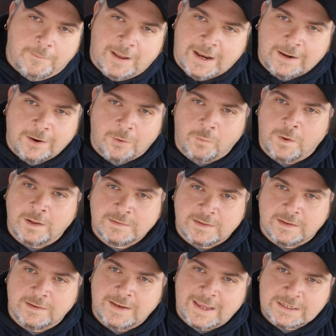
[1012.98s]
But I don't
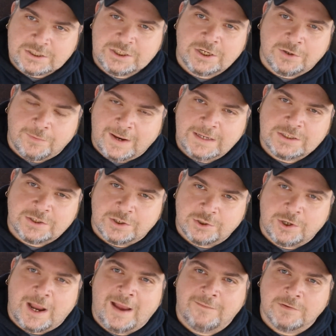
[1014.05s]
want the next generation
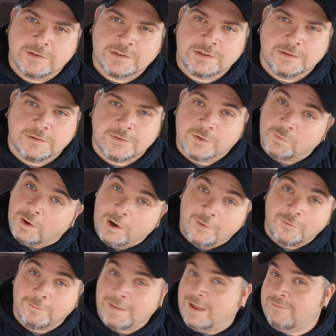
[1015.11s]
of drivers to run
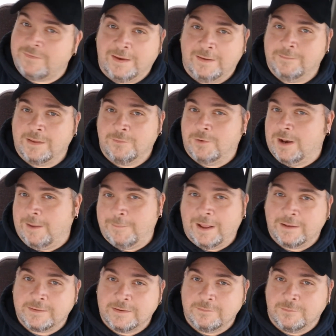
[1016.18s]
over my family when I'm
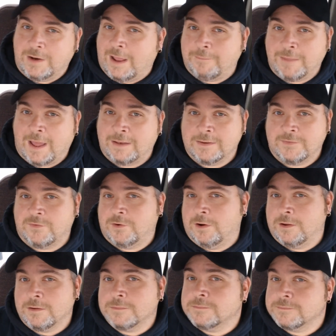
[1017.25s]
not in the
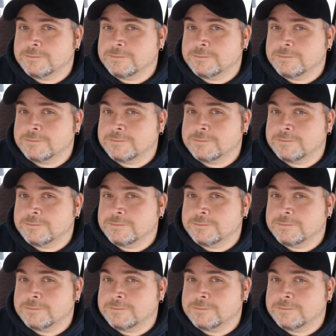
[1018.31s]
truck.